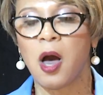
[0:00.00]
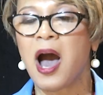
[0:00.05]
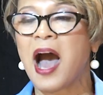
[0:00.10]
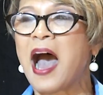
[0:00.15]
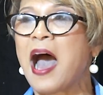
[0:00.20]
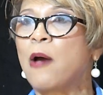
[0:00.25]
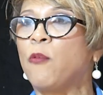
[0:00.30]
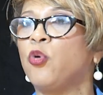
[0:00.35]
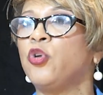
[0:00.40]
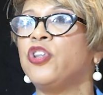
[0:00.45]

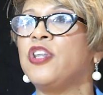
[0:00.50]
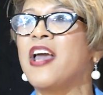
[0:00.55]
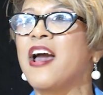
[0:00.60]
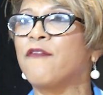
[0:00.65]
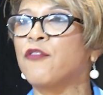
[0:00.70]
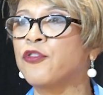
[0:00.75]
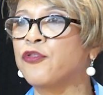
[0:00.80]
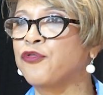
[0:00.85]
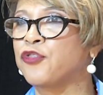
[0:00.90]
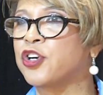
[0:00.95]
I will
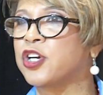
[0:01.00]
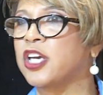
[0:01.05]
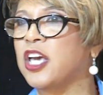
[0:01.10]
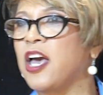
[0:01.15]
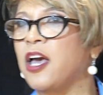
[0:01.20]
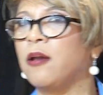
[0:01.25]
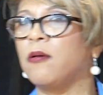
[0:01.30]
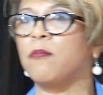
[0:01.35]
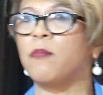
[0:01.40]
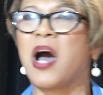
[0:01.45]
never
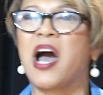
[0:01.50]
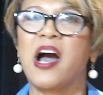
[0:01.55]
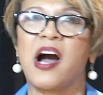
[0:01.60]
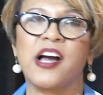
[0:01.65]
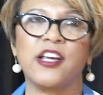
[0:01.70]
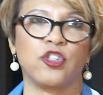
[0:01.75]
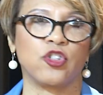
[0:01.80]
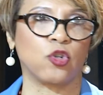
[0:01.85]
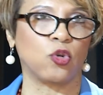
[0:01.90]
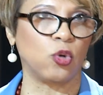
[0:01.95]
forget my
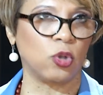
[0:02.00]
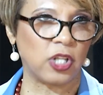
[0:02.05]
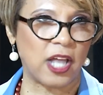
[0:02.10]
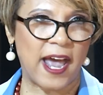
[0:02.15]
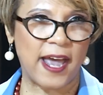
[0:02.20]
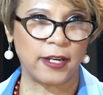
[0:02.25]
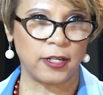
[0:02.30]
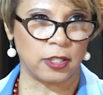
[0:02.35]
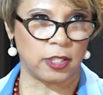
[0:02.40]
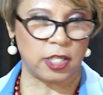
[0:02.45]
high school
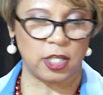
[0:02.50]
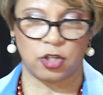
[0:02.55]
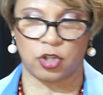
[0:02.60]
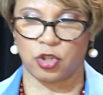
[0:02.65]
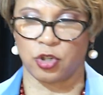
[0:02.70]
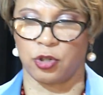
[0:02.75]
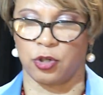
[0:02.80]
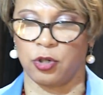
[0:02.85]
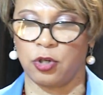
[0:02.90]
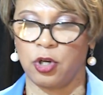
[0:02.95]
Latin
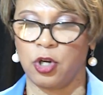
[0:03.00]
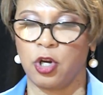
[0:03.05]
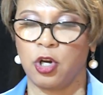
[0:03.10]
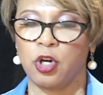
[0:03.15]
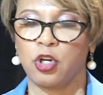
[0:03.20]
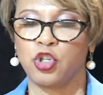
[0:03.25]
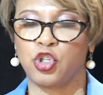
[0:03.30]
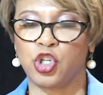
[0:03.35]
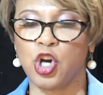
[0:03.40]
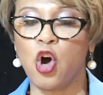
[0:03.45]
teacher,
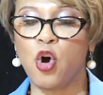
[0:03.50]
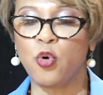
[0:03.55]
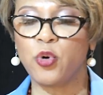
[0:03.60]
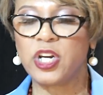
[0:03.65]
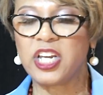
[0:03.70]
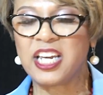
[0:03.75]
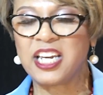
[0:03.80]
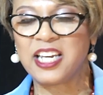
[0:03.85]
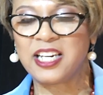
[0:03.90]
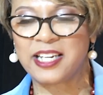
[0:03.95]

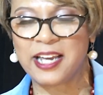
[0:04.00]
Joan E.